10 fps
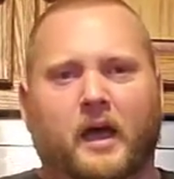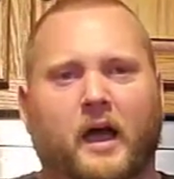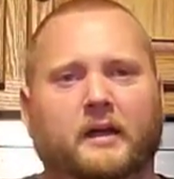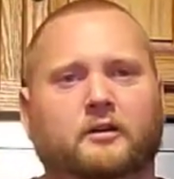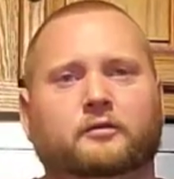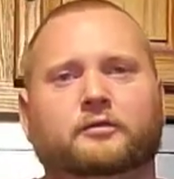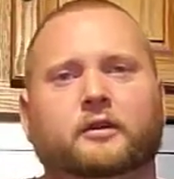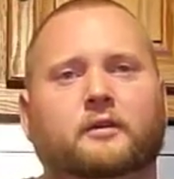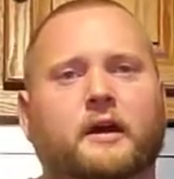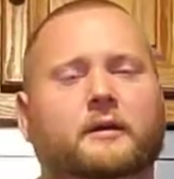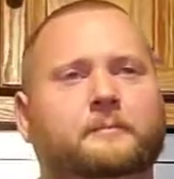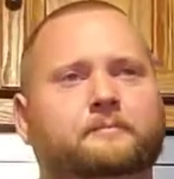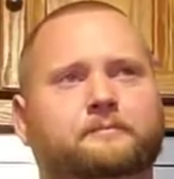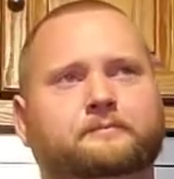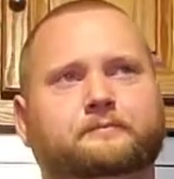I don't feel like
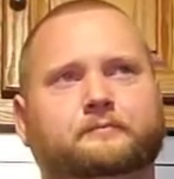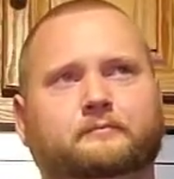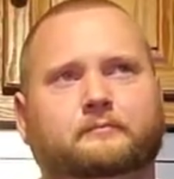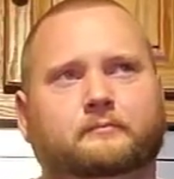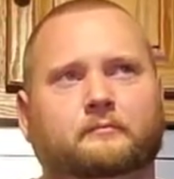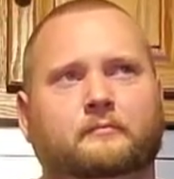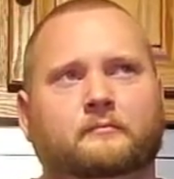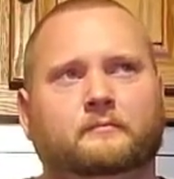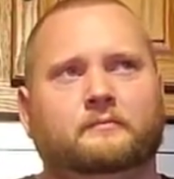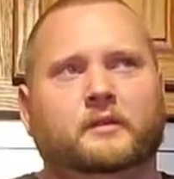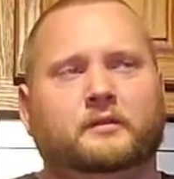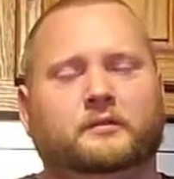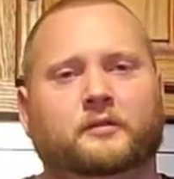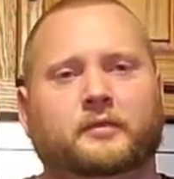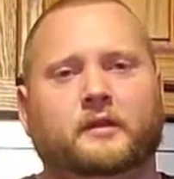
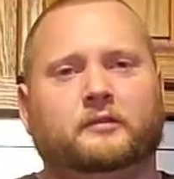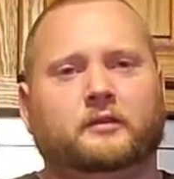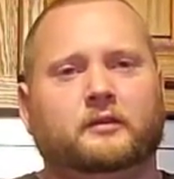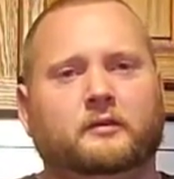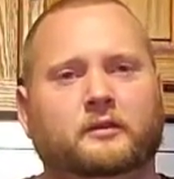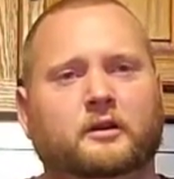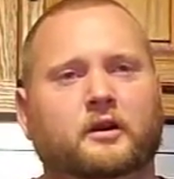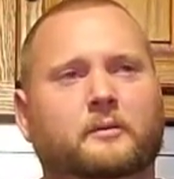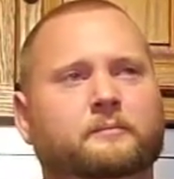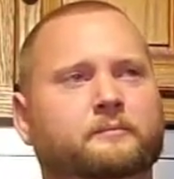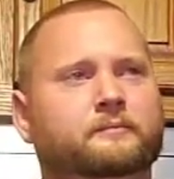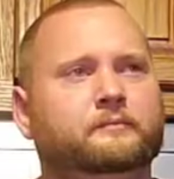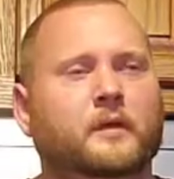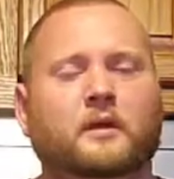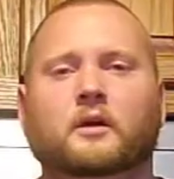stuff that's,
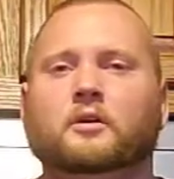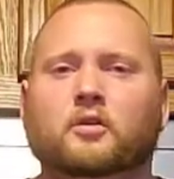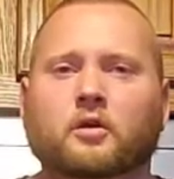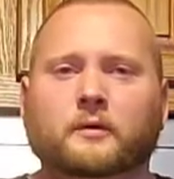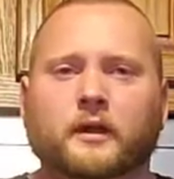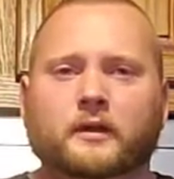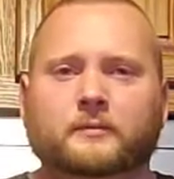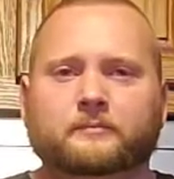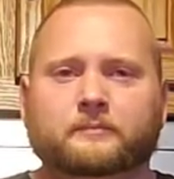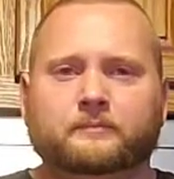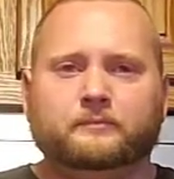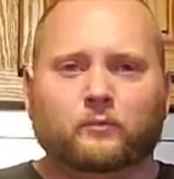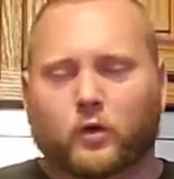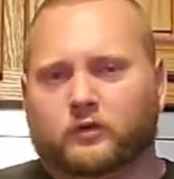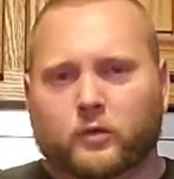carbonated
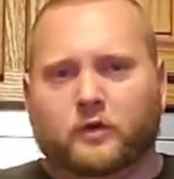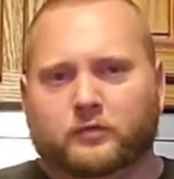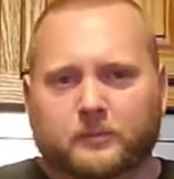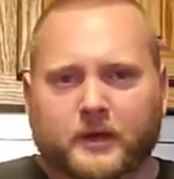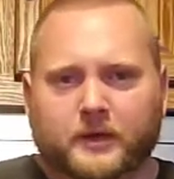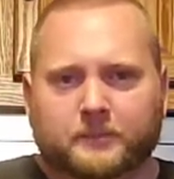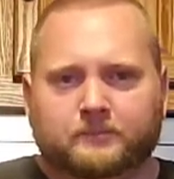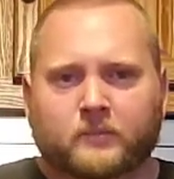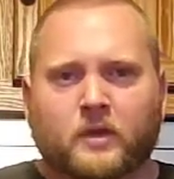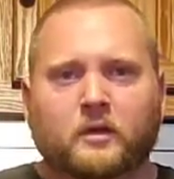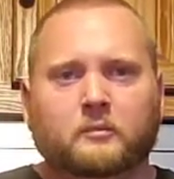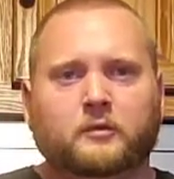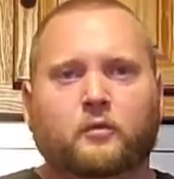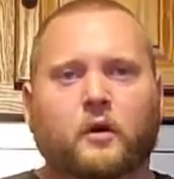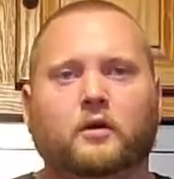works well for me
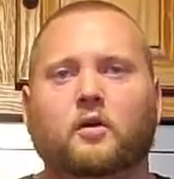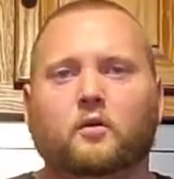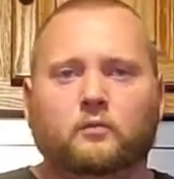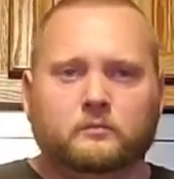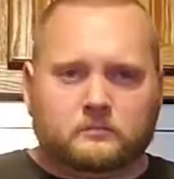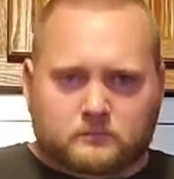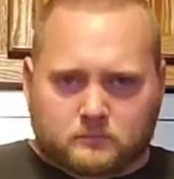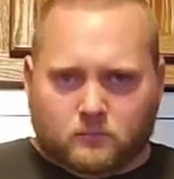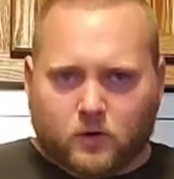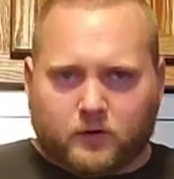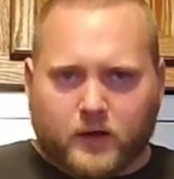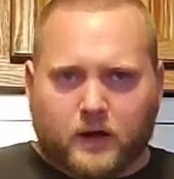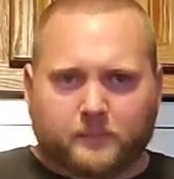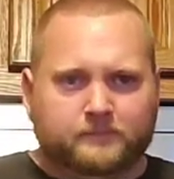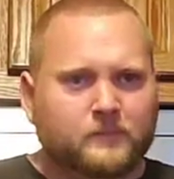before I go work
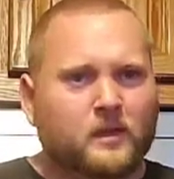out.